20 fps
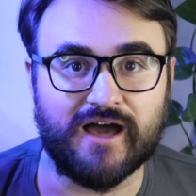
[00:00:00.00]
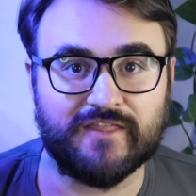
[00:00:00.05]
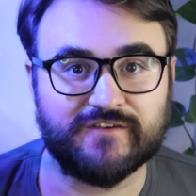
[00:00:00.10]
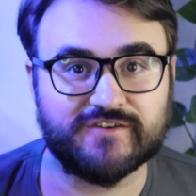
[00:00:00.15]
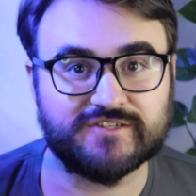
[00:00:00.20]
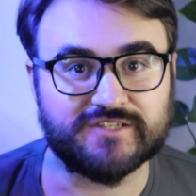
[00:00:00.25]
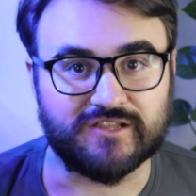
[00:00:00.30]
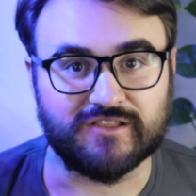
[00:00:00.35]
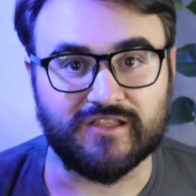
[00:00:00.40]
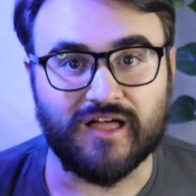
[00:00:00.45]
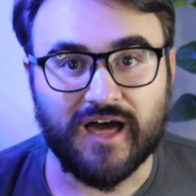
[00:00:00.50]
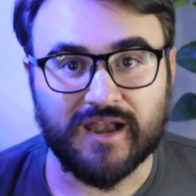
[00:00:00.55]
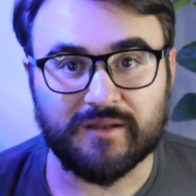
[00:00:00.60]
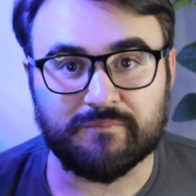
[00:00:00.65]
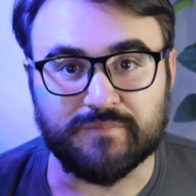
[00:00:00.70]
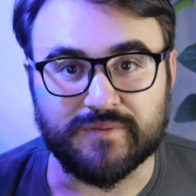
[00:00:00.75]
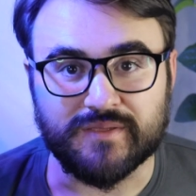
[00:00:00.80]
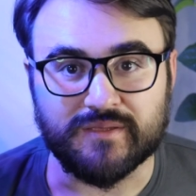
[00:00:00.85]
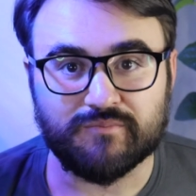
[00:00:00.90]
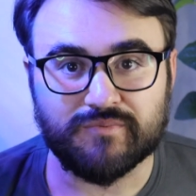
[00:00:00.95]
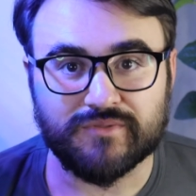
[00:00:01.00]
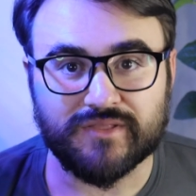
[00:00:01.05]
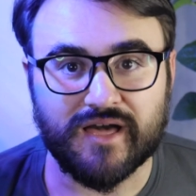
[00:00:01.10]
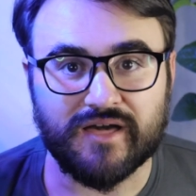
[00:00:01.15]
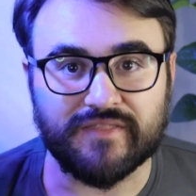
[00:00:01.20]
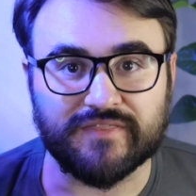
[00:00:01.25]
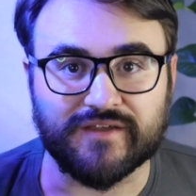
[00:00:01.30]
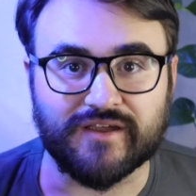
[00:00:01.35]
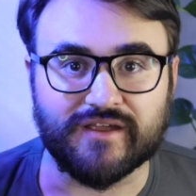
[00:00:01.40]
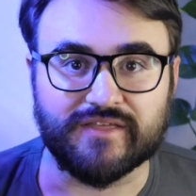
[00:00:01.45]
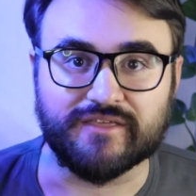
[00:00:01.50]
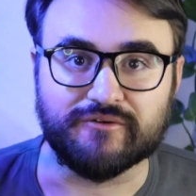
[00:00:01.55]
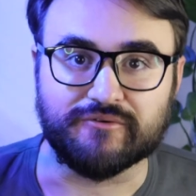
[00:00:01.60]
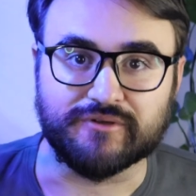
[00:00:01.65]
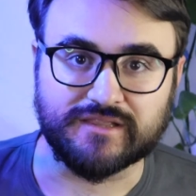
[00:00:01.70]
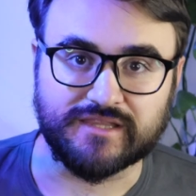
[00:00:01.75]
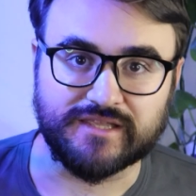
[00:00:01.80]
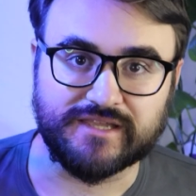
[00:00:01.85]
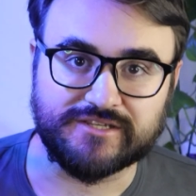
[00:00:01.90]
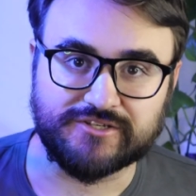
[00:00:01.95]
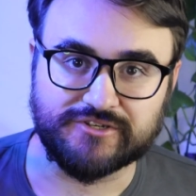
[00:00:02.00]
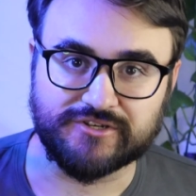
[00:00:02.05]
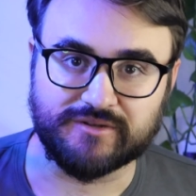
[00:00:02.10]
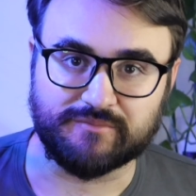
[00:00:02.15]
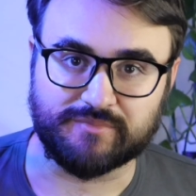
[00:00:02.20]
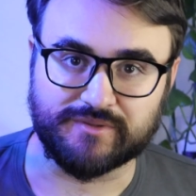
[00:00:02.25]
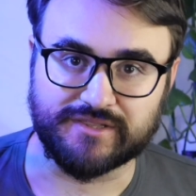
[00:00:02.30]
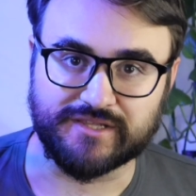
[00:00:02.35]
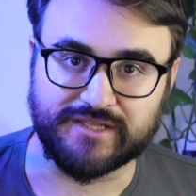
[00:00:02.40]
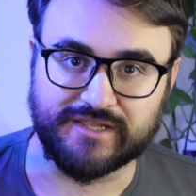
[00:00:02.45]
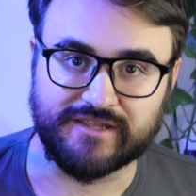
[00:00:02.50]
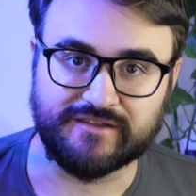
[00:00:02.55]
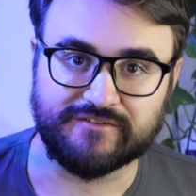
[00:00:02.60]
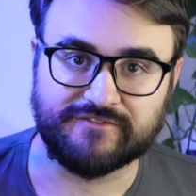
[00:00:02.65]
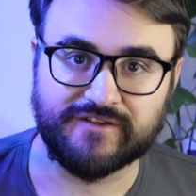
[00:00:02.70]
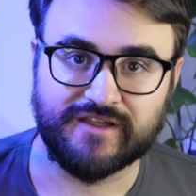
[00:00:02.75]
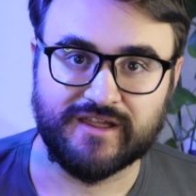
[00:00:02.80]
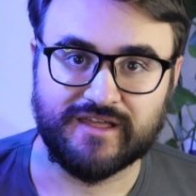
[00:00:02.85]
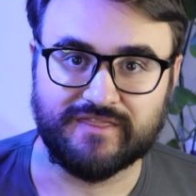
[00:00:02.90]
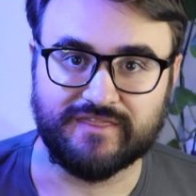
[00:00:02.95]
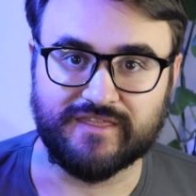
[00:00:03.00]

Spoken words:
There's a lot of people out there that would lead you to believe